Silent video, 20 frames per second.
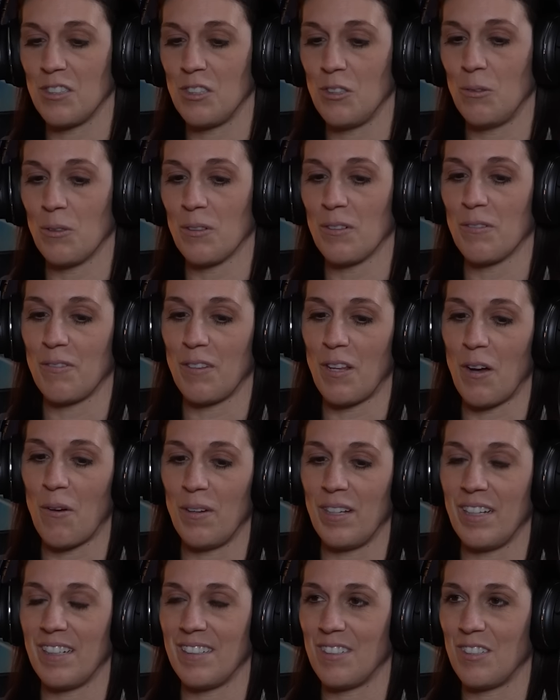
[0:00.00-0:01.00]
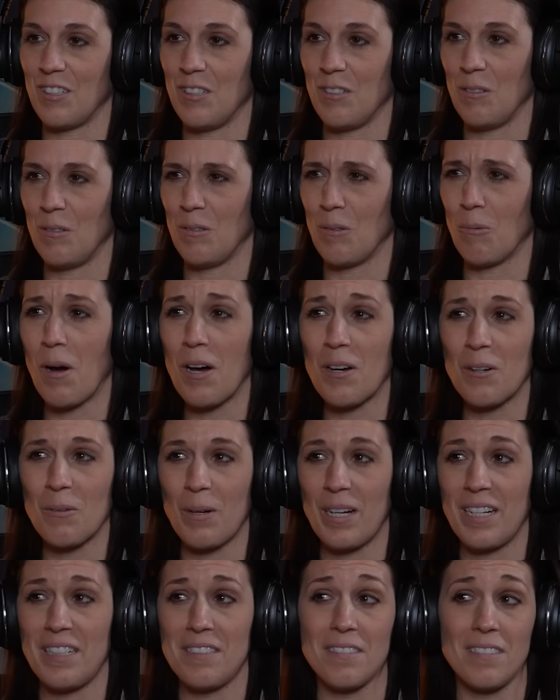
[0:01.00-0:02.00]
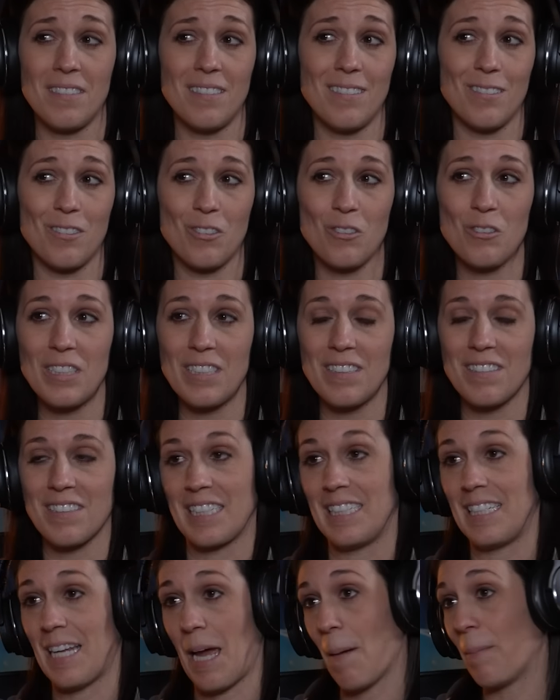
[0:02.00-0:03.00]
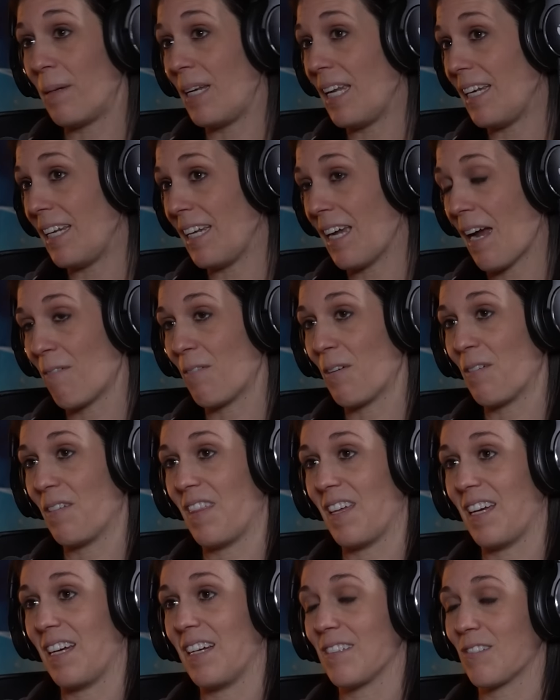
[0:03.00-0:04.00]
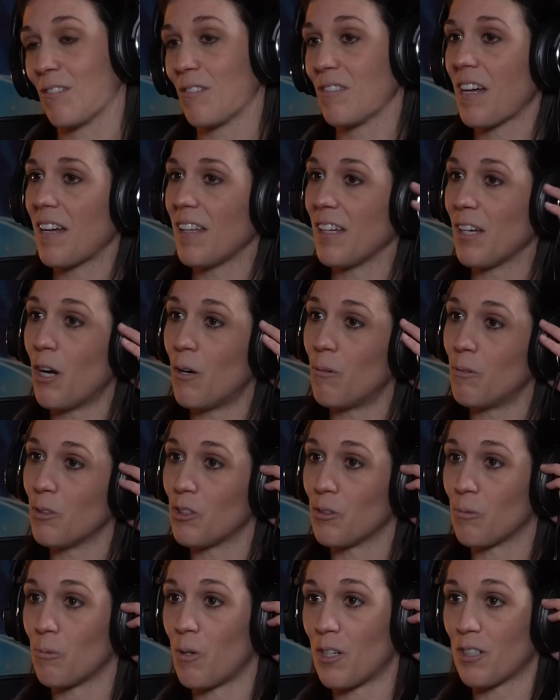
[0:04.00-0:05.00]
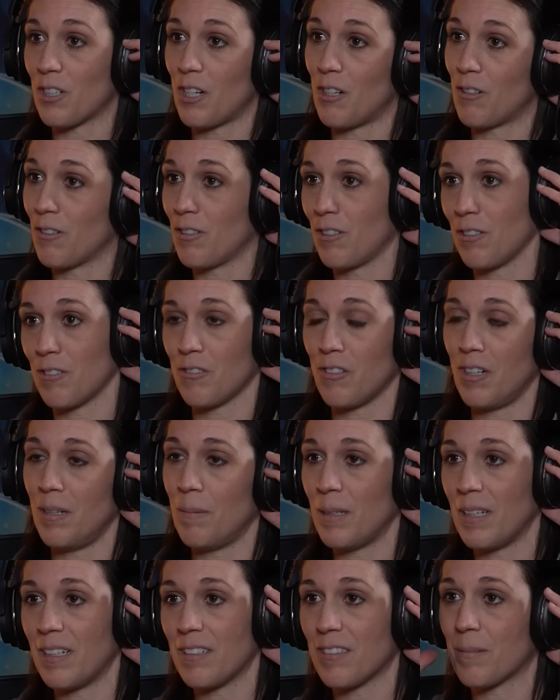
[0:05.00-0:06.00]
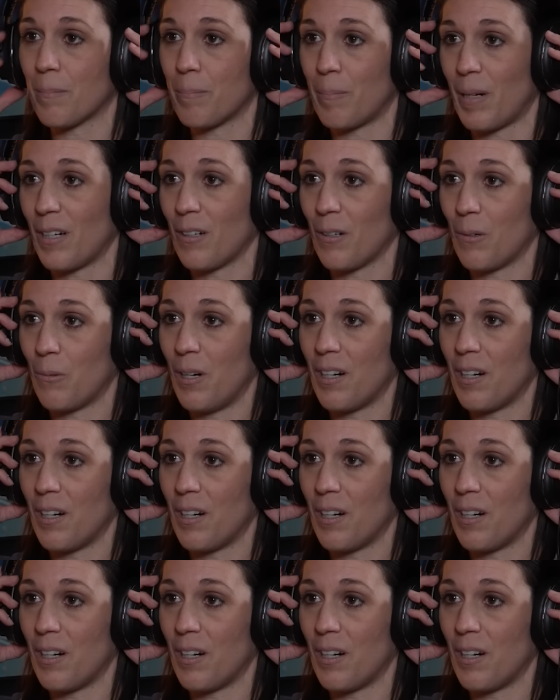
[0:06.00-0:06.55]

sewer flowing into the waterways, into the streets, contaminating everything. So it's not like, oh, we'll just walk down to the stream and get a bucket of